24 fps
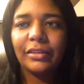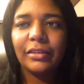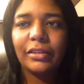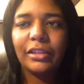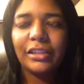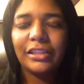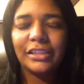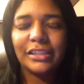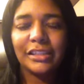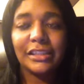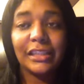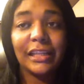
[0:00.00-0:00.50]

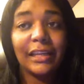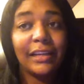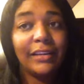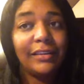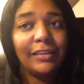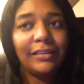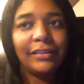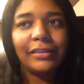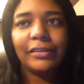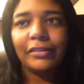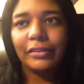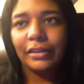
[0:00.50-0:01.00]

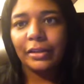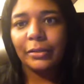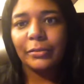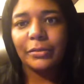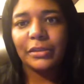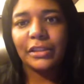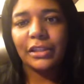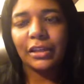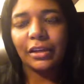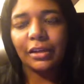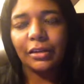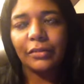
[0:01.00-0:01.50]
ascend
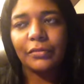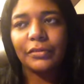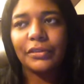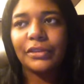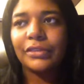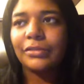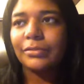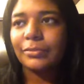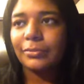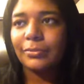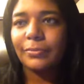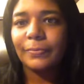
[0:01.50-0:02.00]

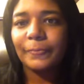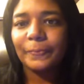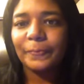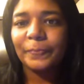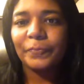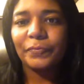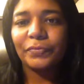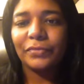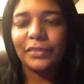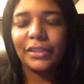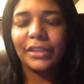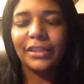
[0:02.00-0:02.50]
themselves.
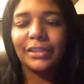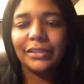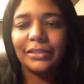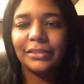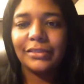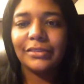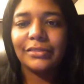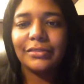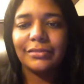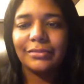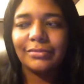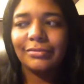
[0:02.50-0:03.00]

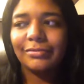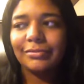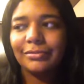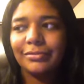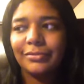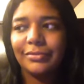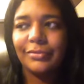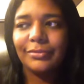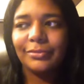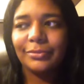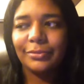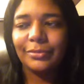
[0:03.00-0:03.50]
As
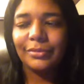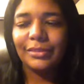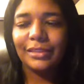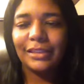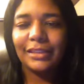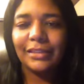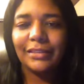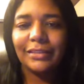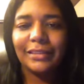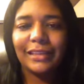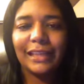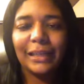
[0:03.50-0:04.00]

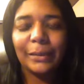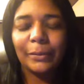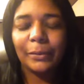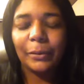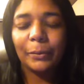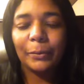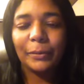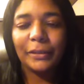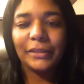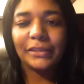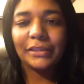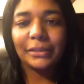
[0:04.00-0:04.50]
Gable
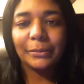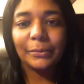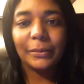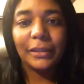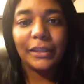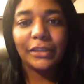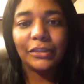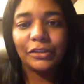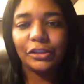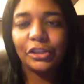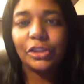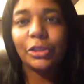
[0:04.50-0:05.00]
basically
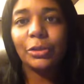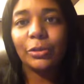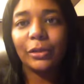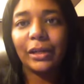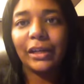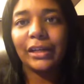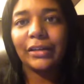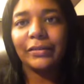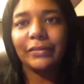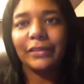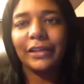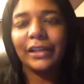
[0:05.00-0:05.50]
made a joke
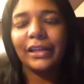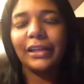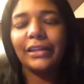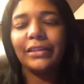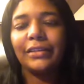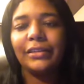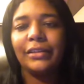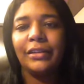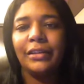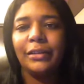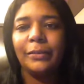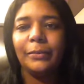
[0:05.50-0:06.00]
out of that
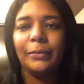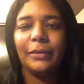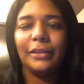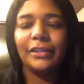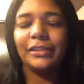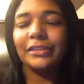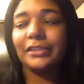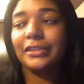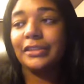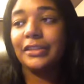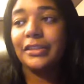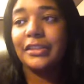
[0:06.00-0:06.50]

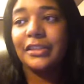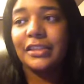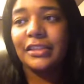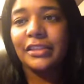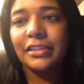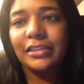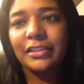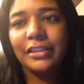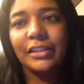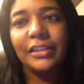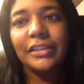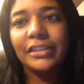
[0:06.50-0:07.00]
because it's
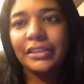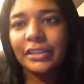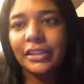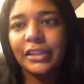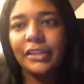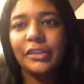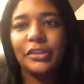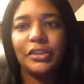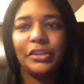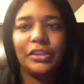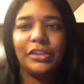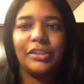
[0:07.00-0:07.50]
the
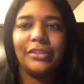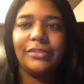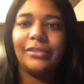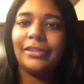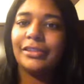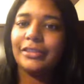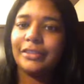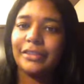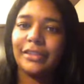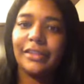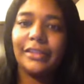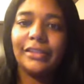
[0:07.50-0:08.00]
Ascension
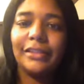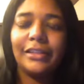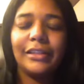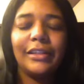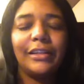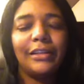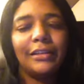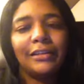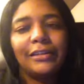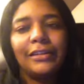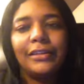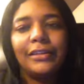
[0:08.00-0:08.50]
ascending.